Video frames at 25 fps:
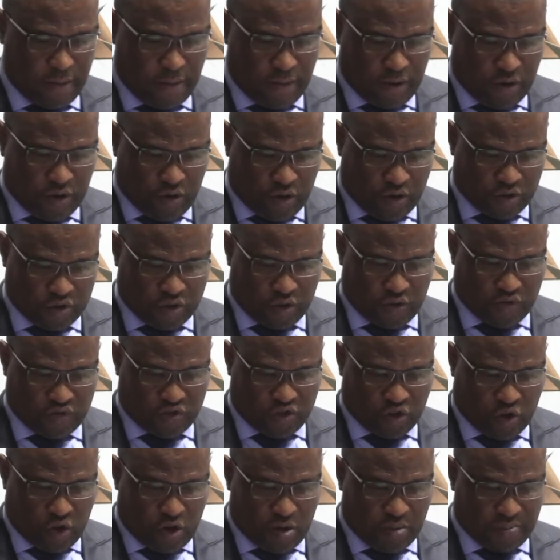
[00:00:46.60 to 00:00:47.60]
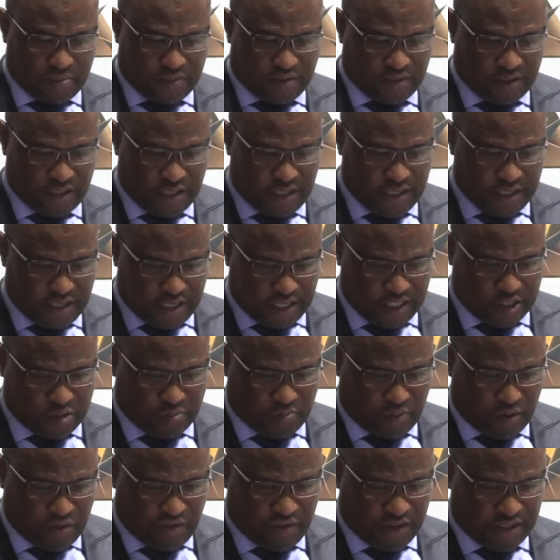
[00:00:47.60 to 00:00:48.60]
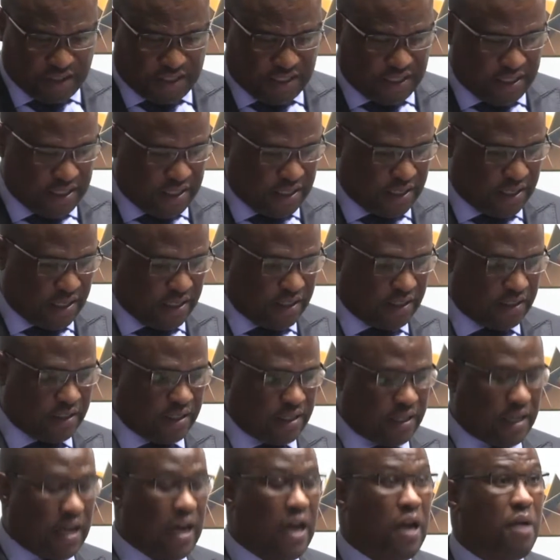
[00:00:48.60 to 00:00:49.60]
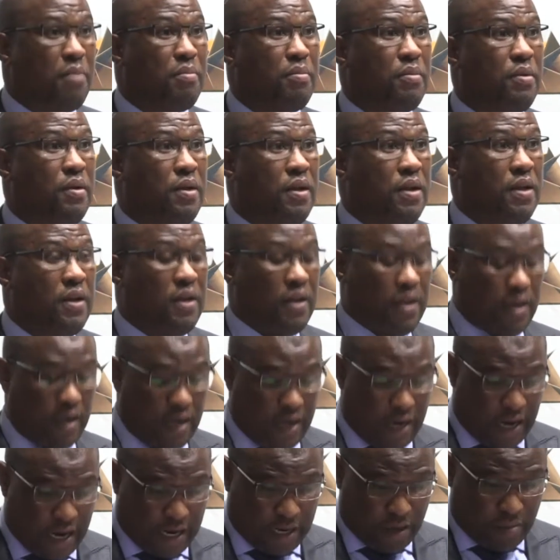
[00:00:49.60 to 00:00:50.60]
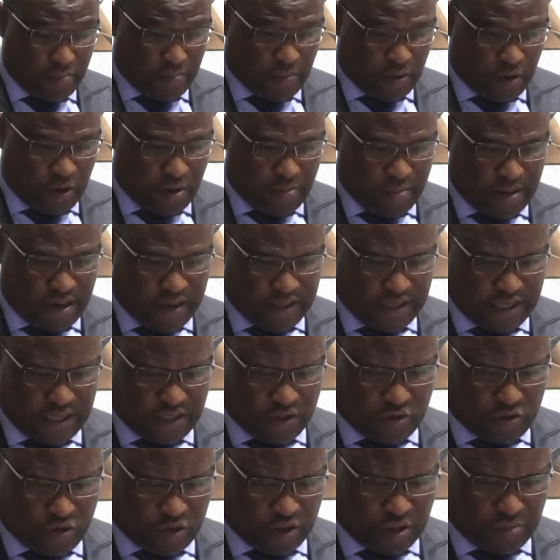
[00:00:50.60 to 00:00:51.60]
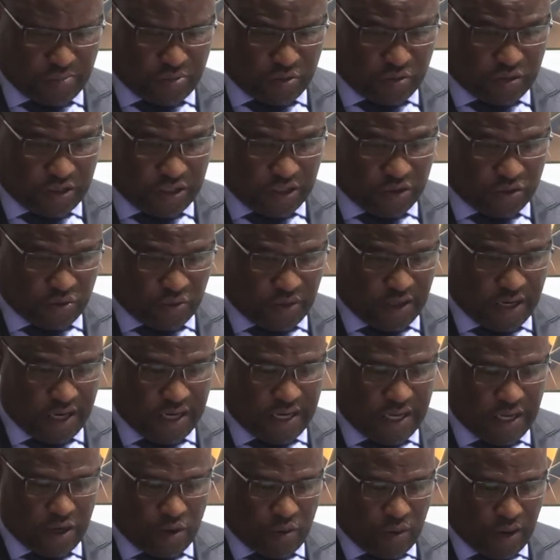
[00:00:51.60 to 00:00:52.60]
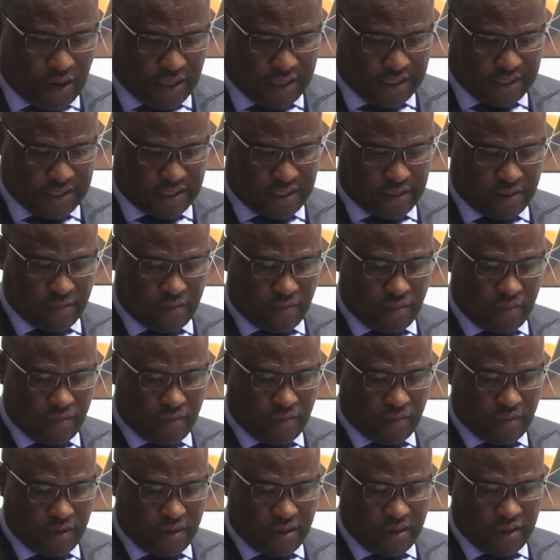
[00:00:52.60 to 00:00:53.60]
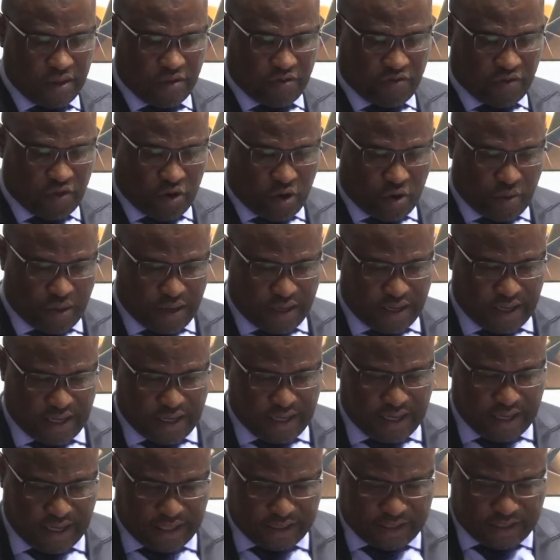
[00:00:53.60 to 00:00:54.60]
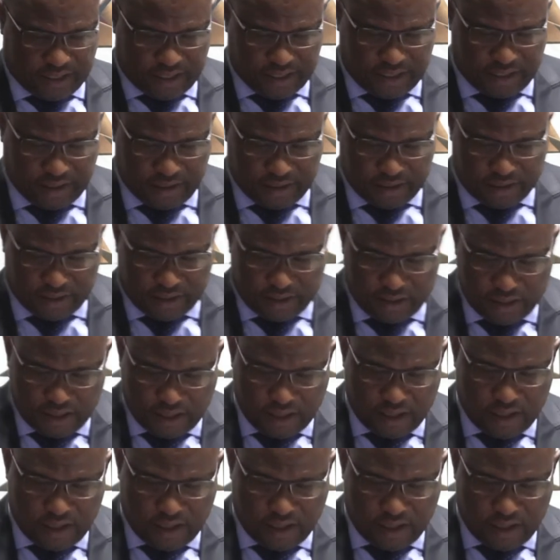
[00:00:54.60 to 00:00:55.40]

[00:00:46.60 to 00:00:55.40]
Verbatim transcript: loss of jobs, increased poverty, increased crime, unemployment and contributing to inequality. The following industries